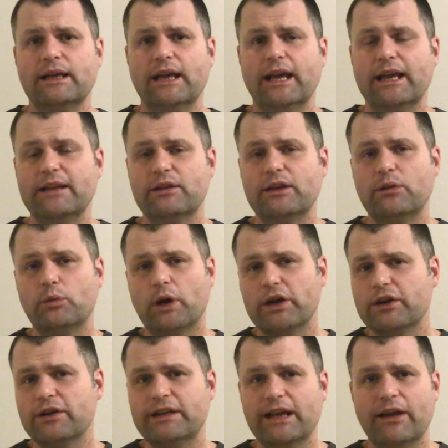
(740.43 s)
And then while
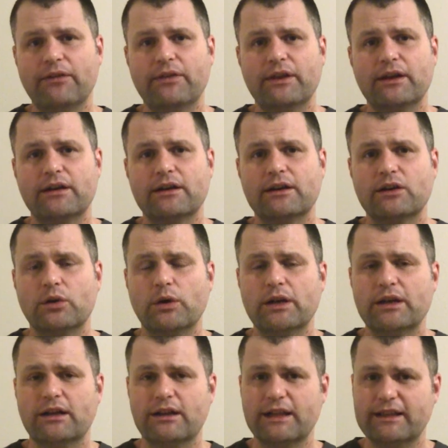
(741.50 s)
you're down there, go
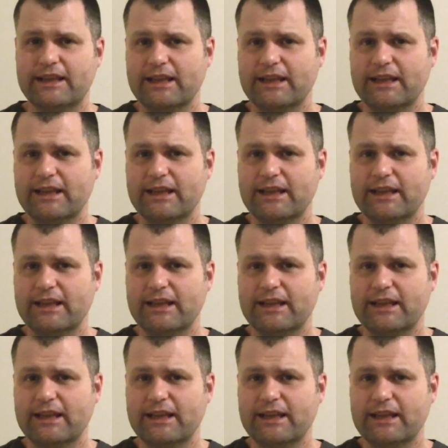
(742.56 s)
ahead and click